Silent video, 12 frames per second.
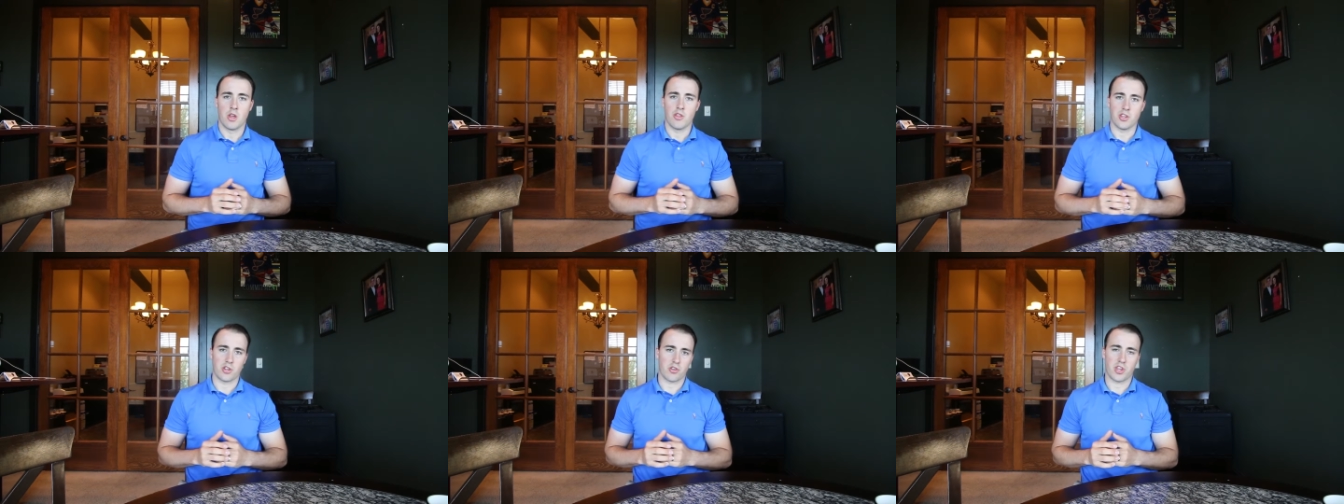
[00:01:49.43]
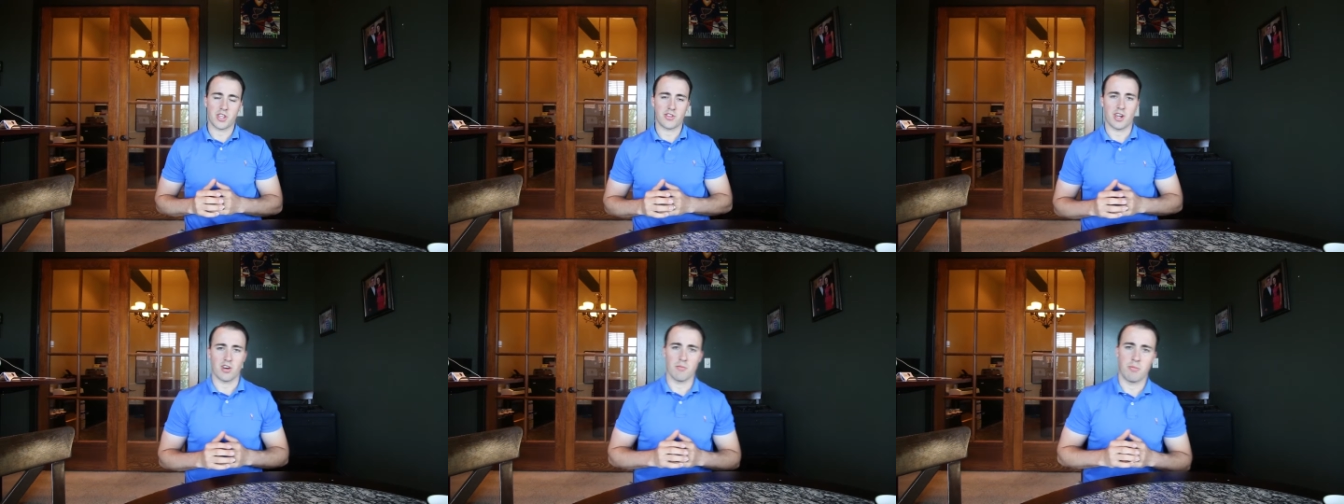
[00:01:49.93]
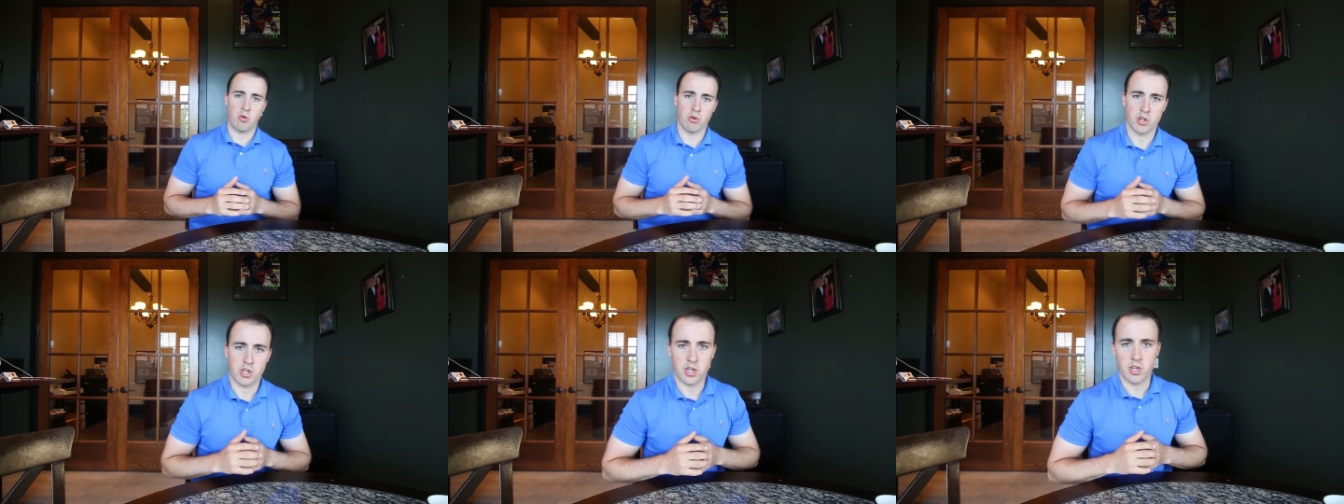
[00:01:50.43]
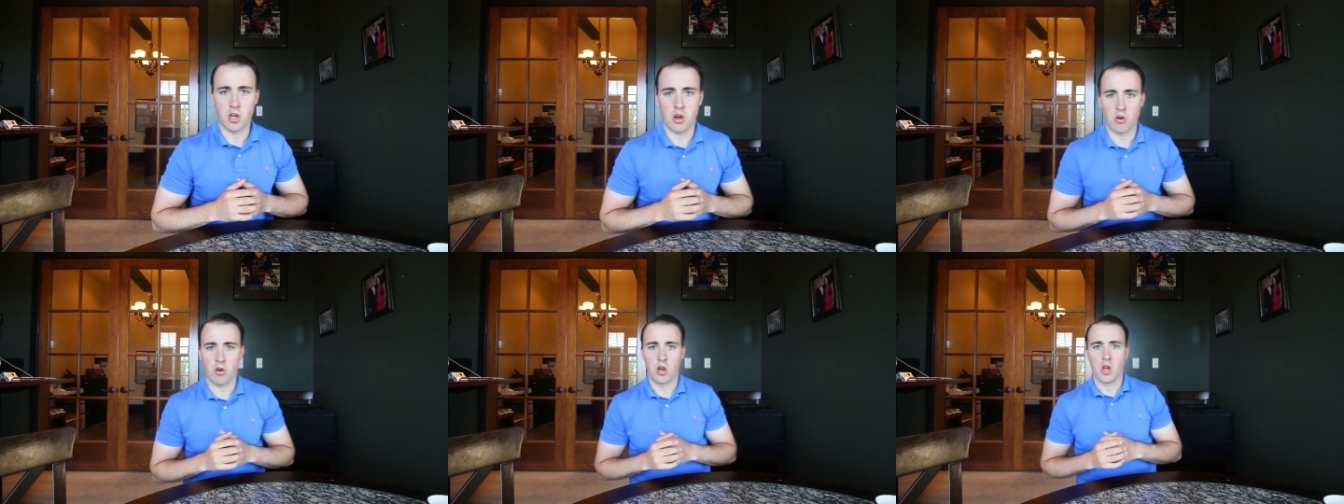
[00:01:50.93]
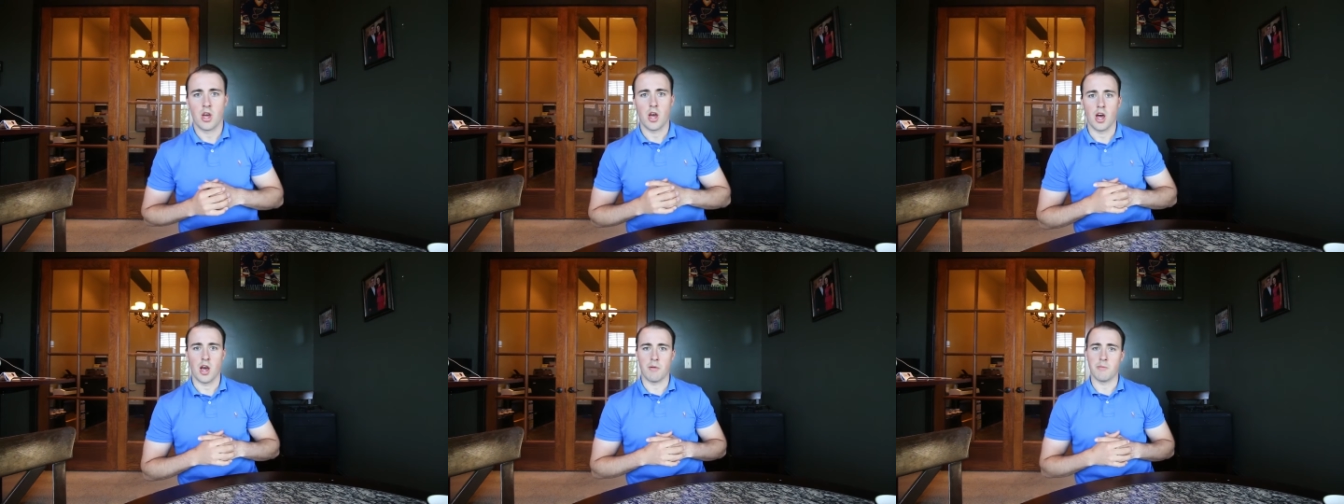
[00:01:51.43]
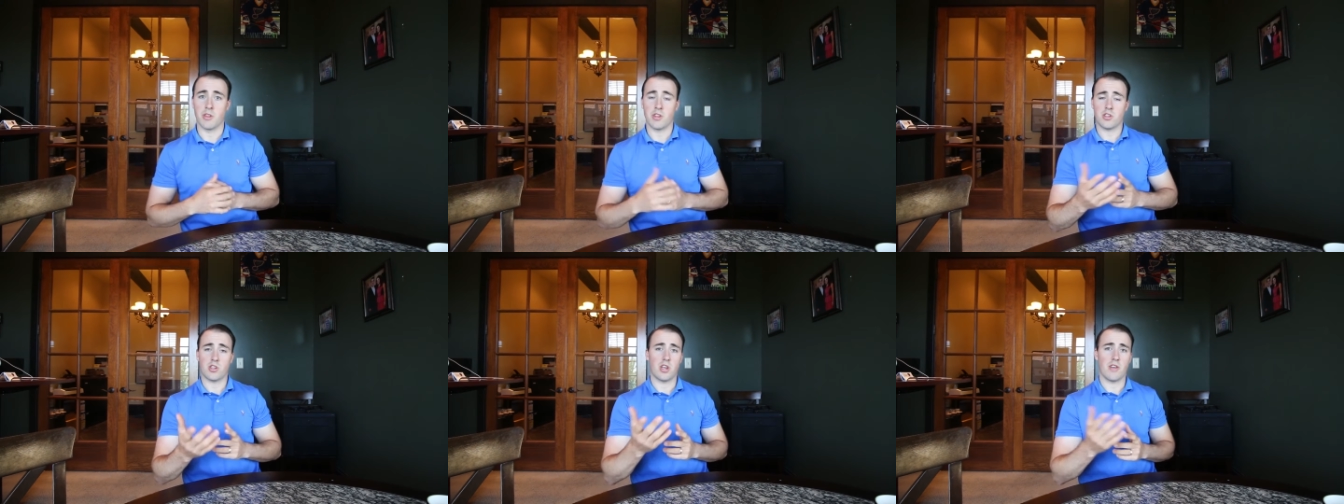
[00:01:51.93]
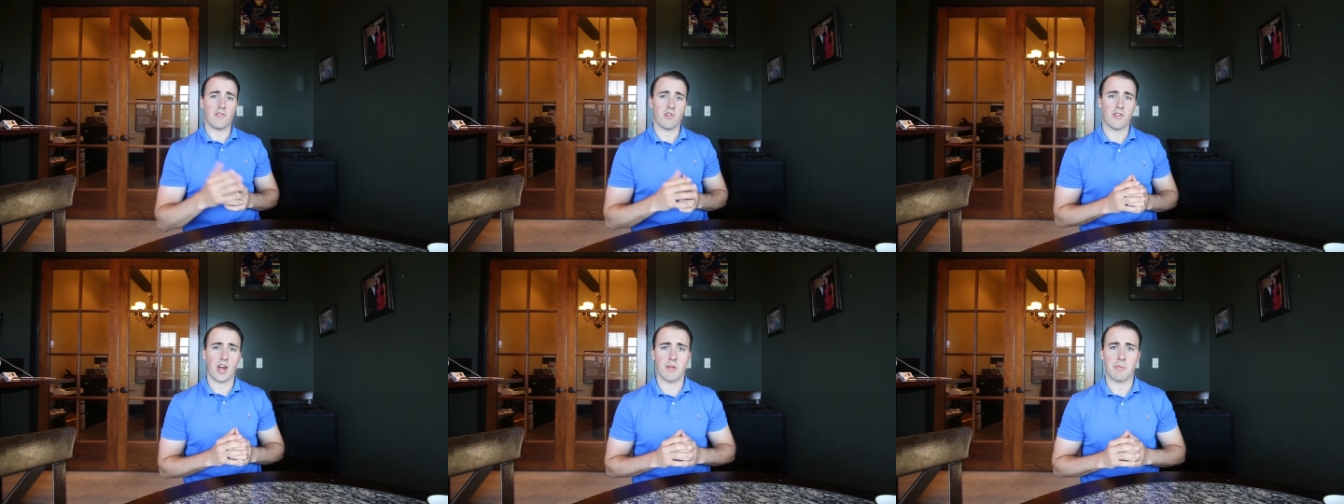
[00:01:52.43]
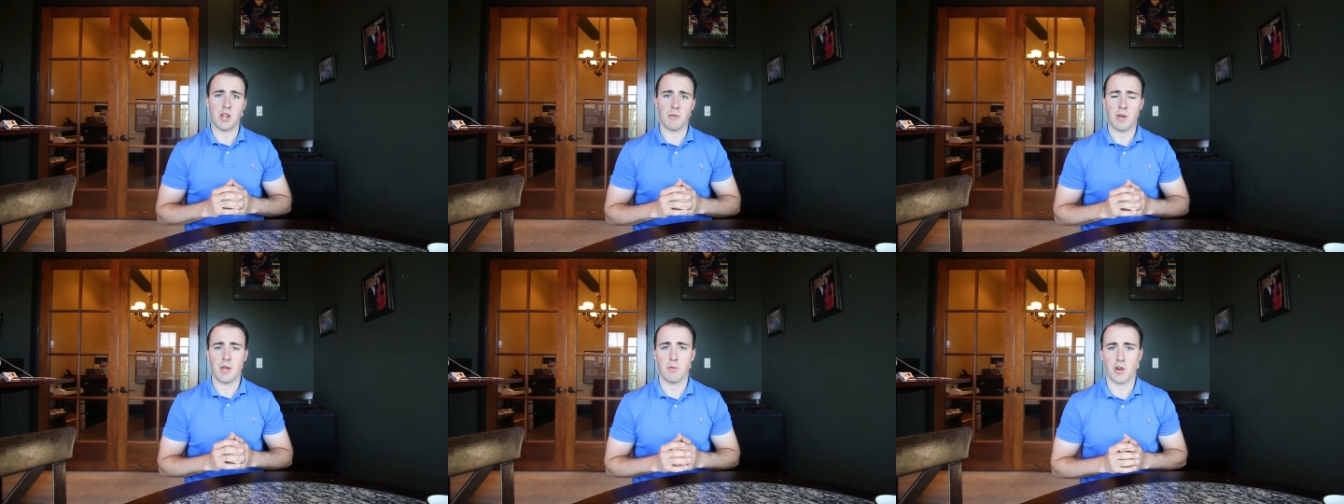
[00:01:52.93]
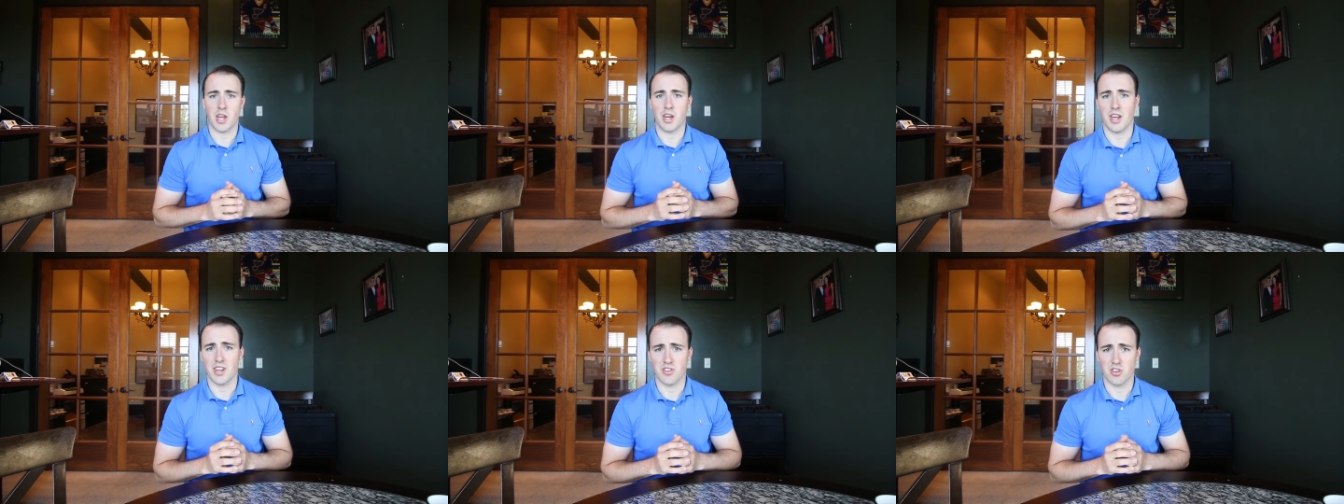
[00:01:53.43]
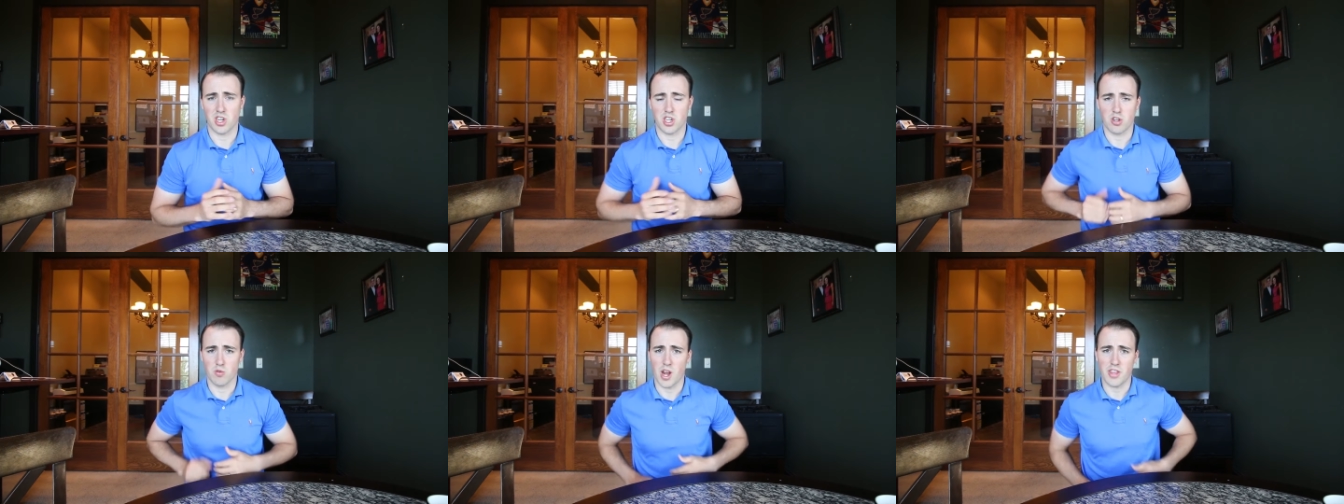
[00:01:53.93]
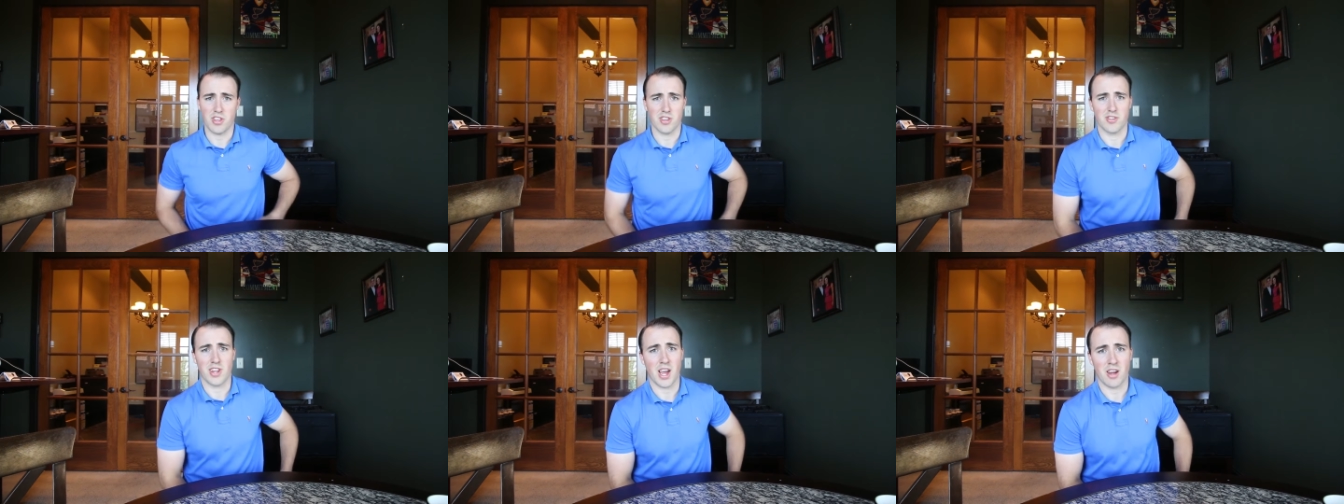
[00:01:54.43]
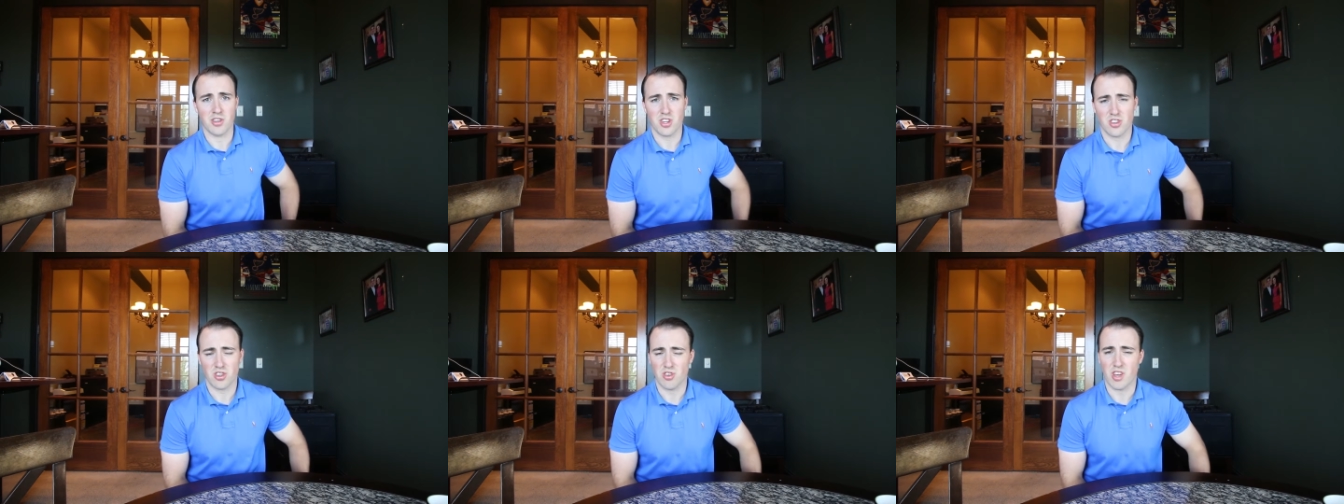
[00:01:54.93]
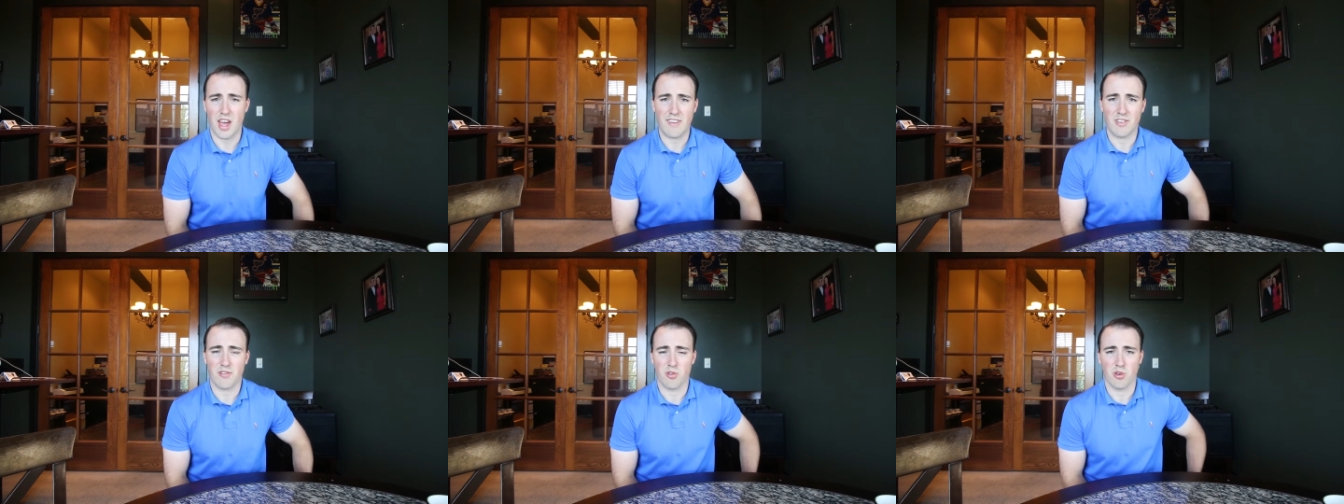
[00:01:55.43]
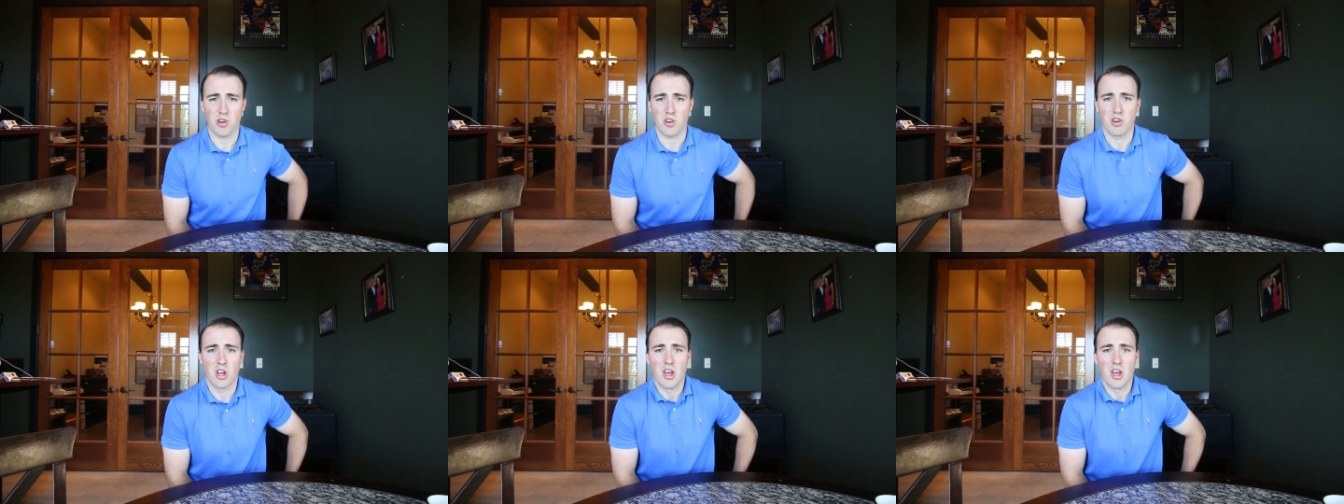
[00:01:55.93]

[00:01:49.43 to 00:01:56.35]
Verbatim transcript: These are things that are important to know. Um, and these, if you've got a pen and paper handy, I'd suggest you write this down just so you have it for your,